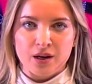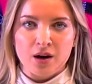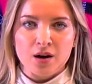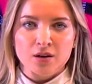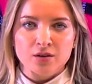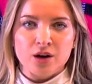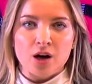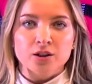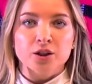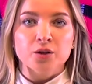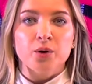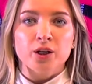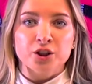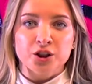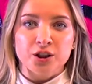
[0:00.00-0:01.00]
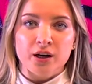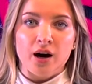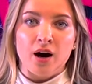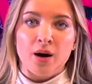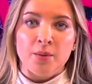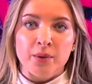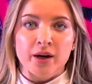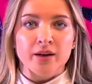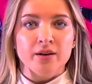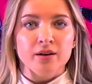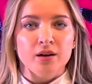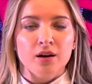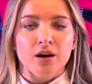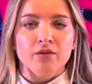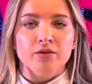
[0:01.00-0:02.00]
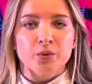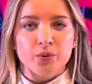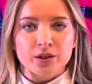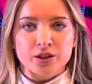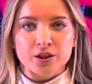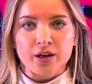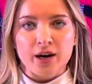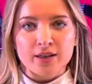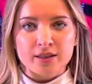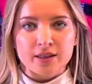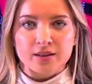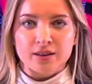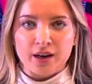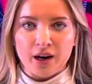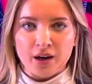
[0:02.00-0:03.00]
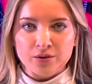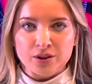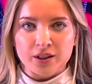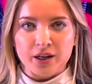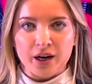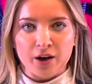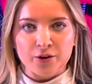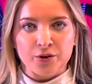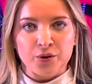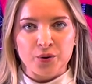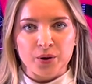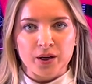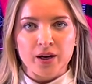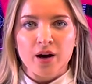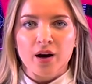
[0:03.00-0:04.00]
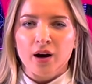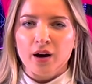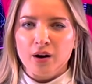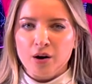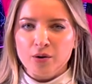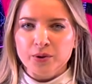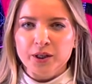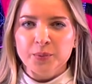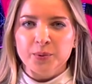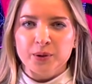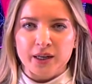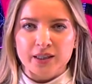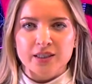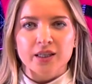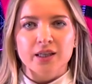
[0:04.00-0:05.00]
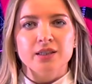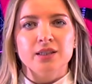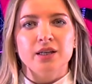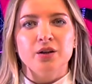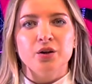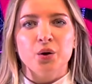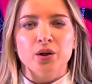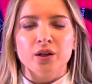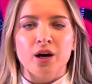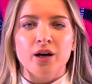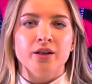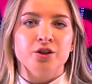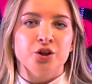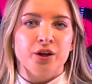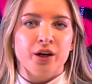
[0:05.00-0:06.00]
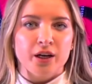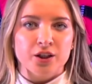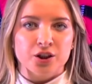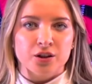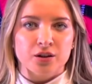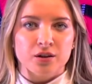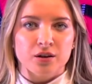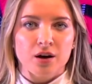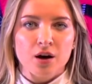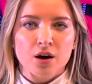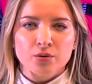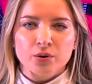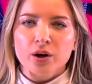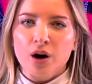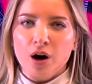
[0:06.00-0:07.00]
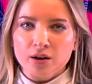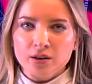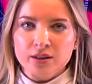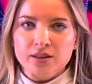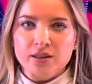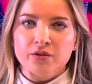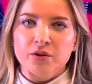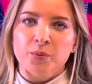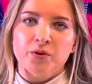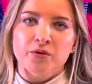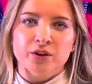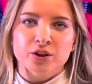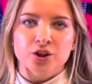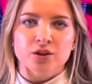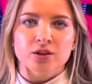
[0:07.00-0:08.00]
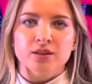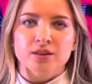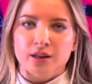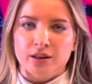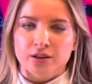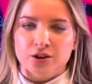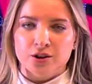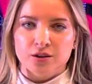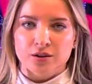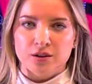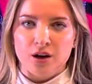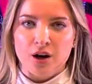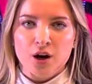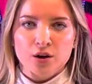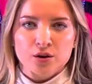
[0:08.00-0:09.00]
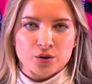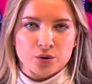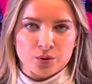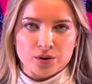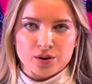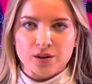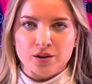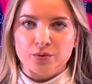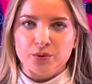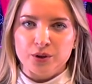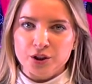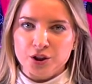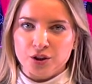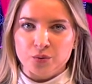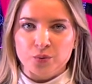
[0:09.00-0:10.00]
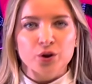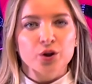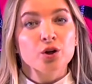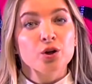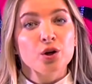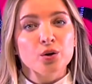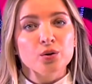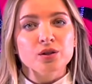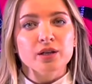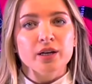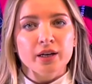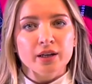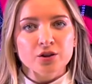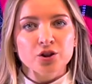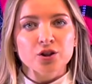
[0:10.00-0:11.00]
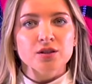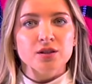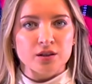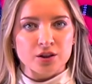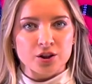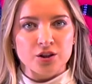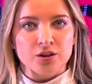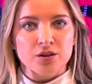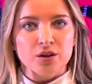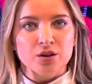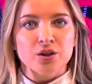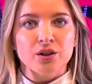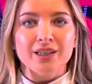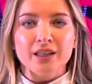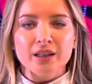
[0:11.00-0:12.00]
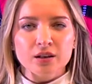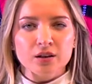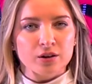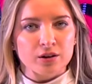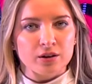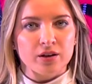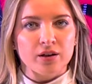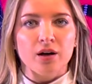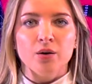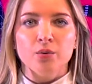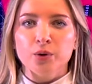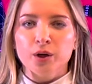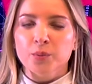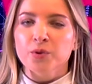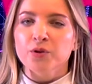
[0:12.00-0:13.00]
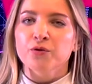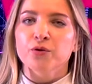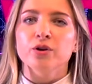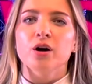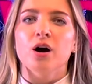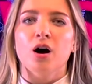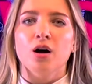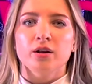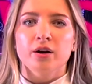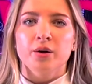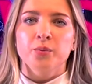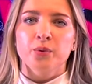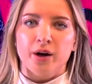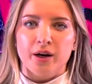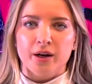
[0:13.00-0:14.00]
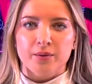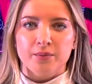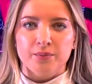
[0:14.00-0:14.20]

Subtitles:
Dr. Wajid Ahmed of the Windsor-Essex County Health Unit had already planned to continue online education, regardless of the provincial extension. Schools in the region were closed and transitioned to e-learning a week before the holiday break.